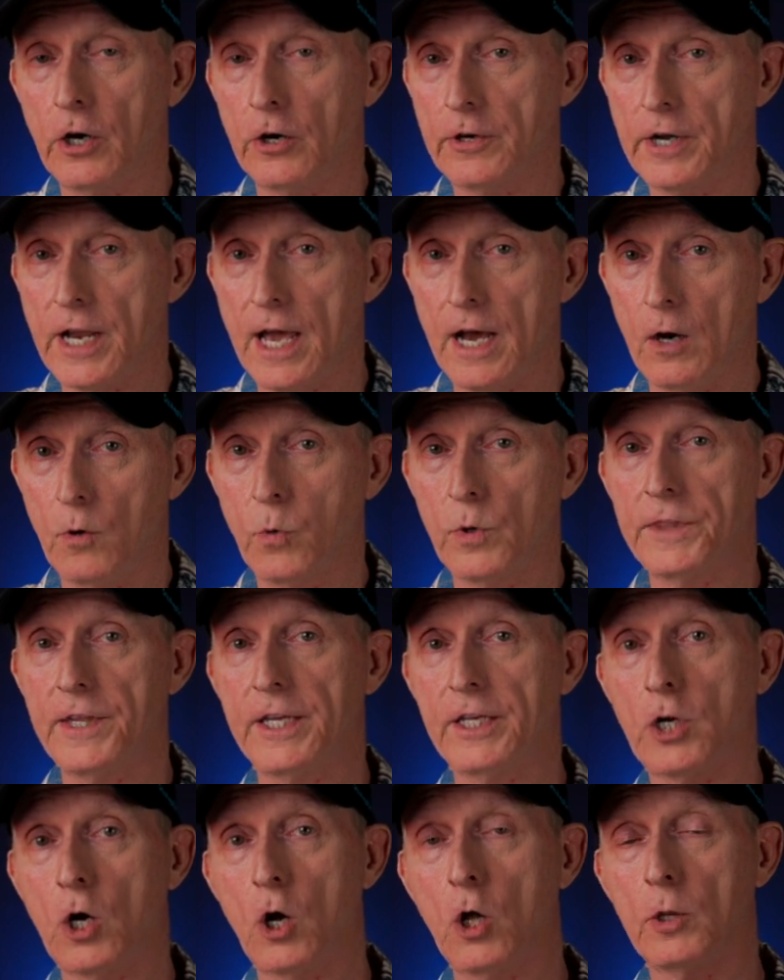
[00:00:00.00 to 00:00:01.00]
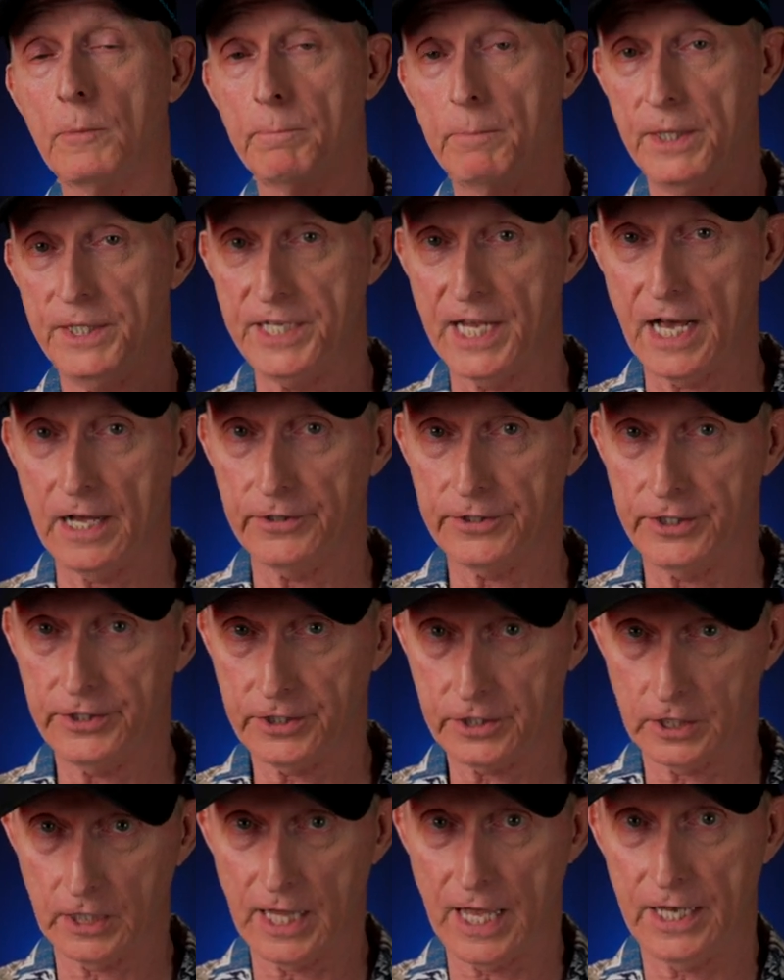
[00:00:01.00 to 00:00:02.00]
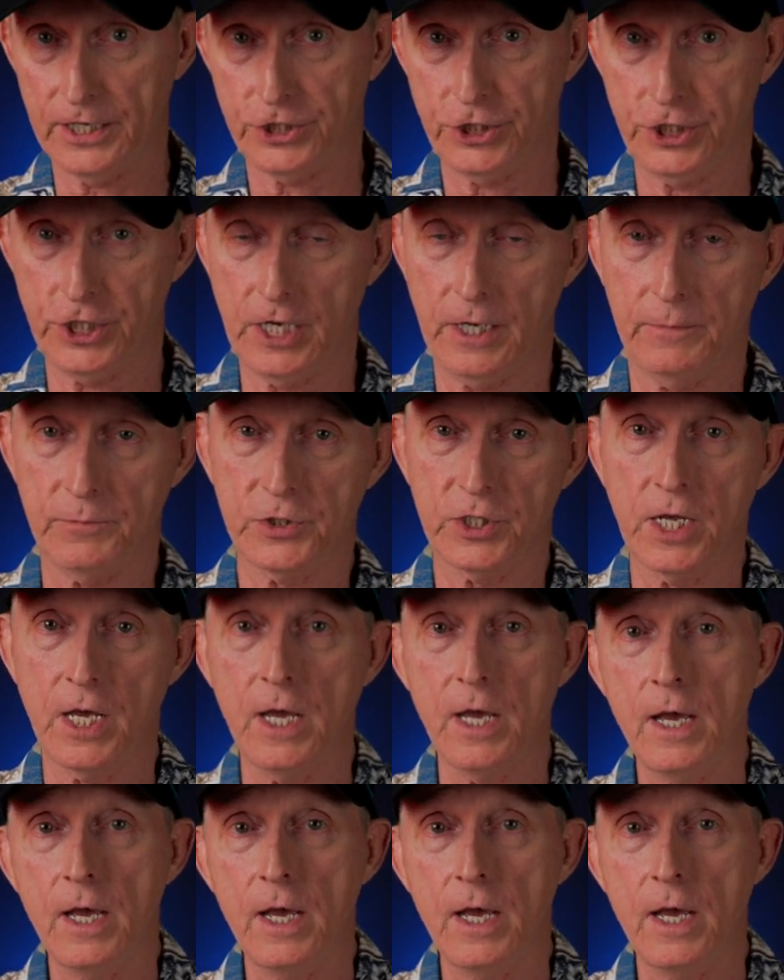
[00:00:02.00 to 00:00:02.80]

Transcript: are now what they call medallion class ships.